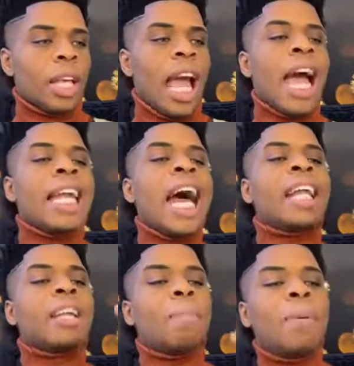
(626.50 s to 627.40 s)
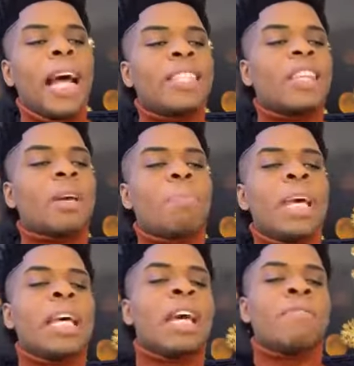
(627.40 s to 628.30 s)
and now the blessing
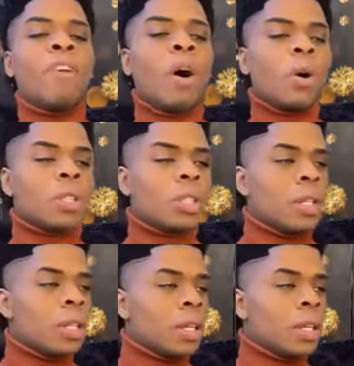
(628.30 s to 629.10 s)
being invoked.